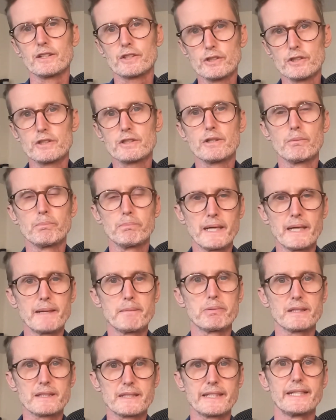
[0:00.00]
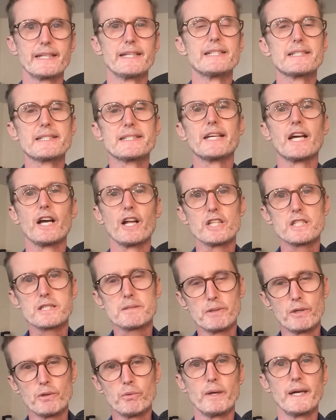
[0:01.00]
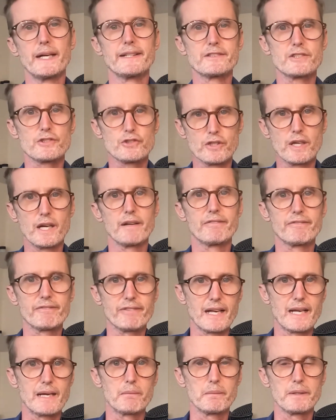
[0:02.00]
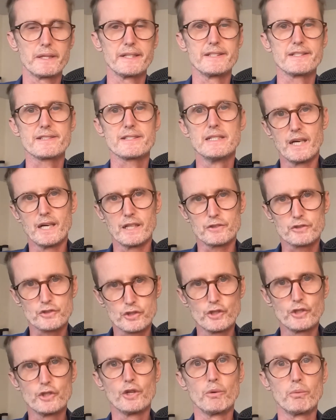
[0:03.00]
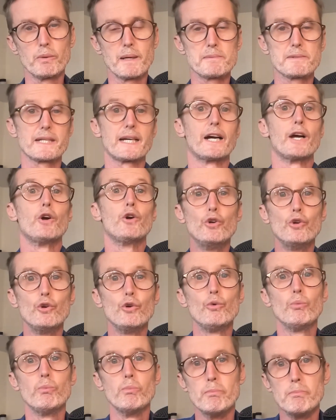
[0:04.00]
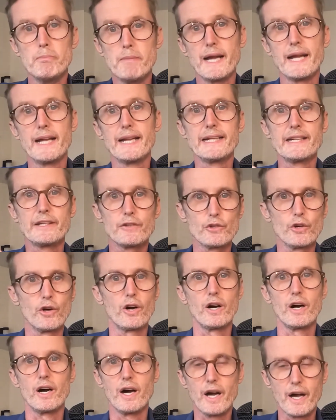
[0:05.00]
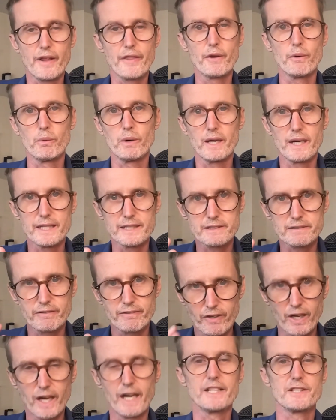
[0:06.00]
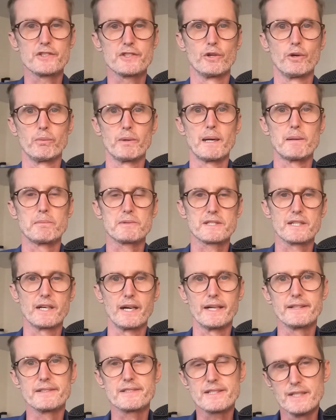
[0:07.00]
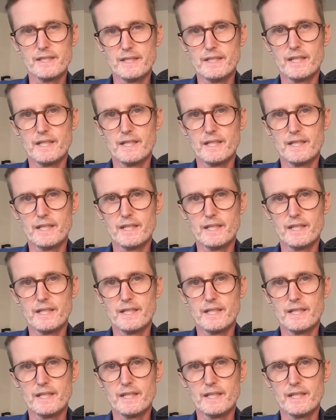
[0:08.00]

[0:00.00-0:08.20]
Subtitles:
Google pay-per-click is the ultimate way to drive families to your website who may not otherwise find your website,